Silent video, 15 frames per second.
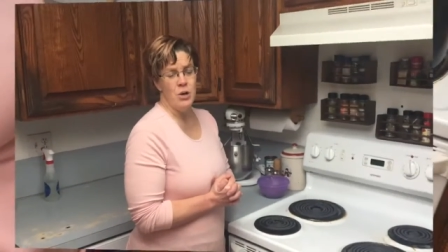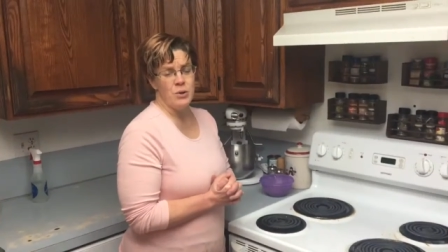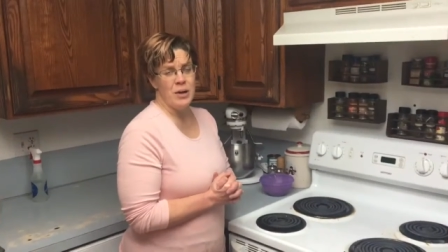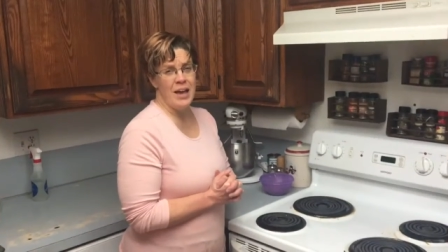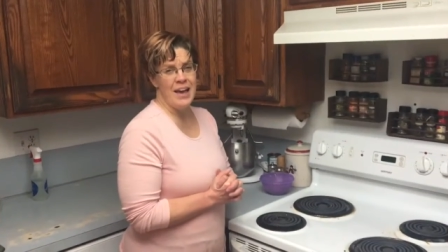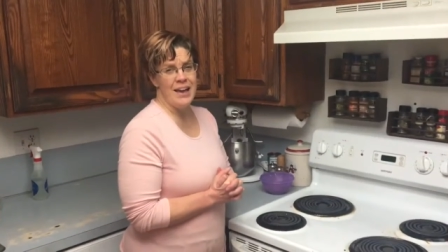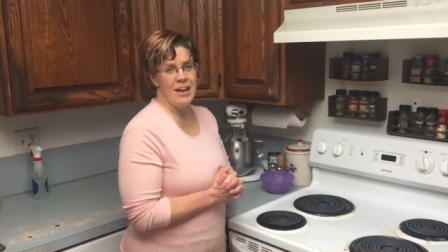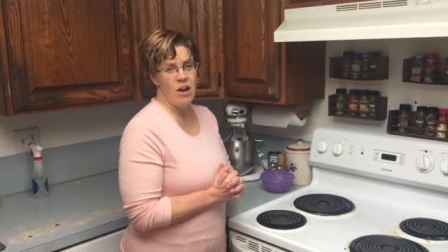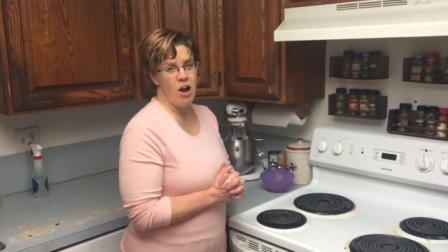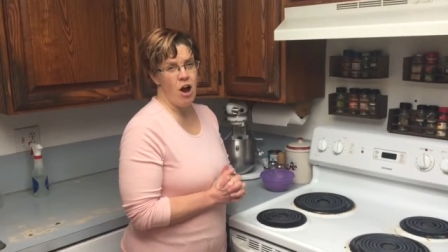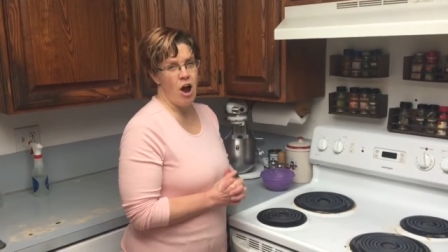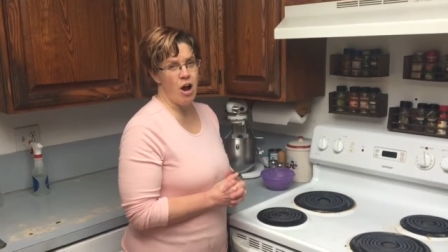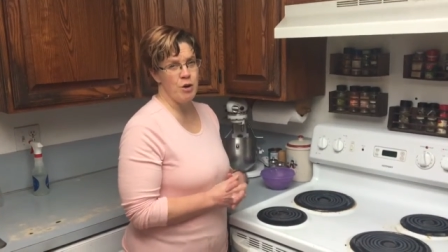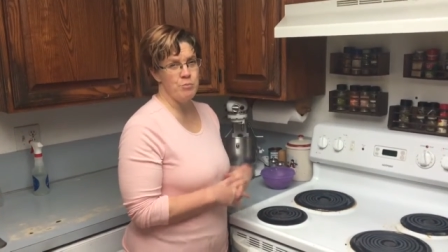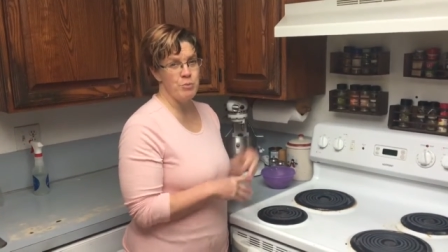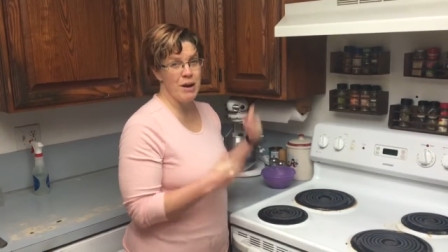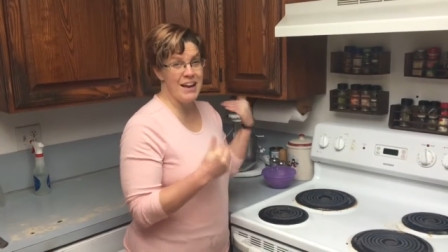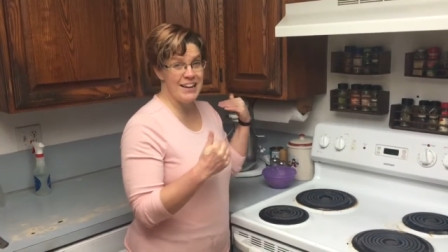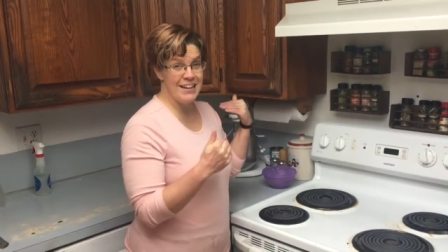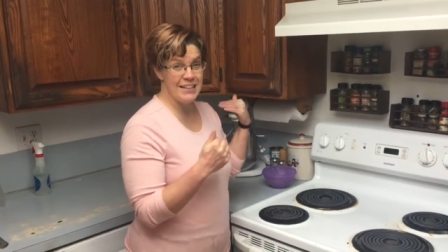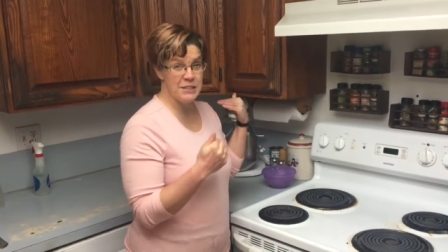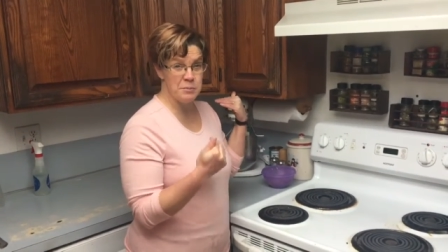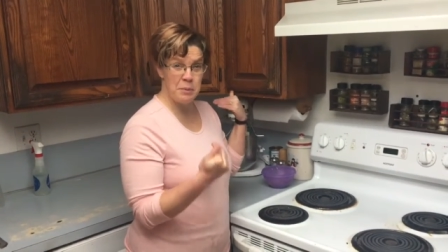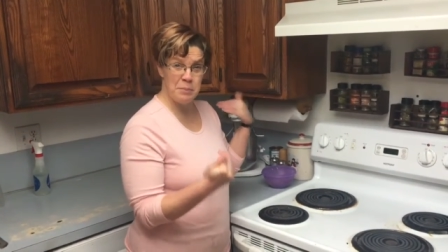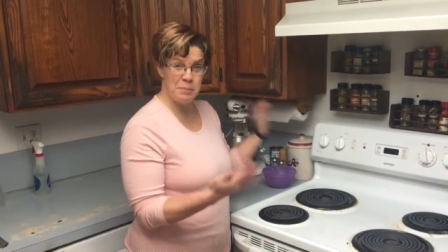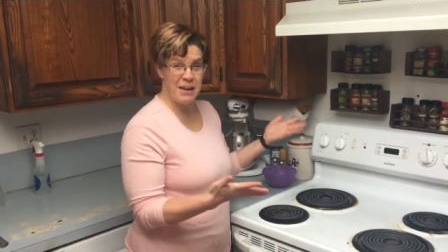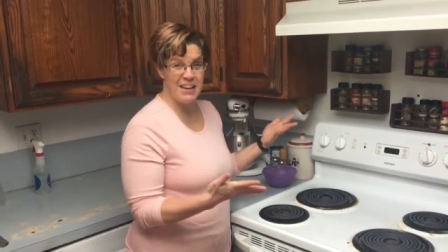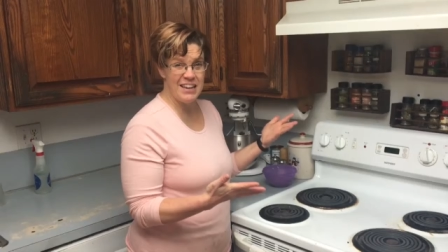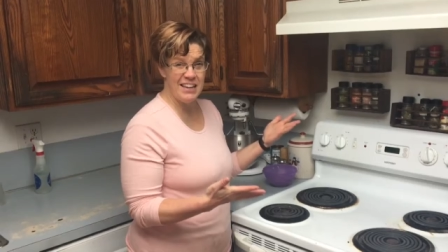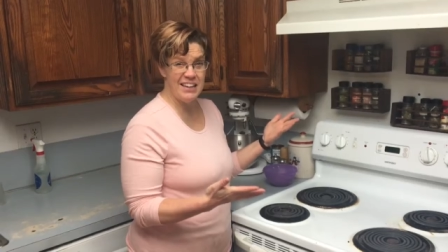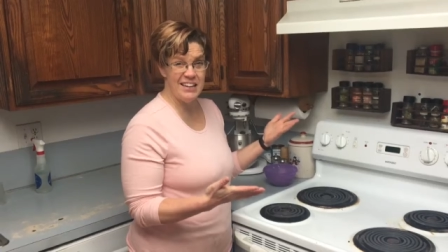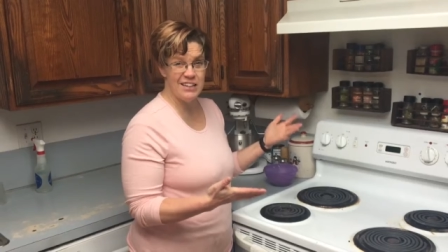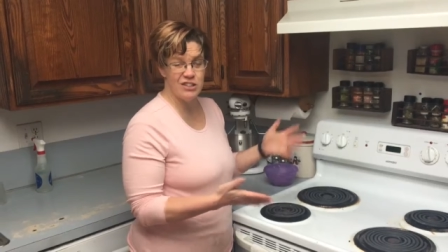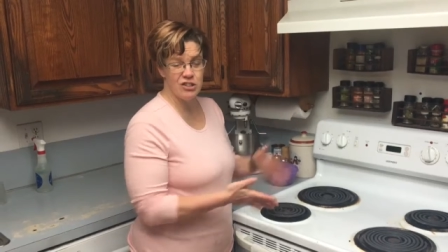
Okay, our bread has been baking.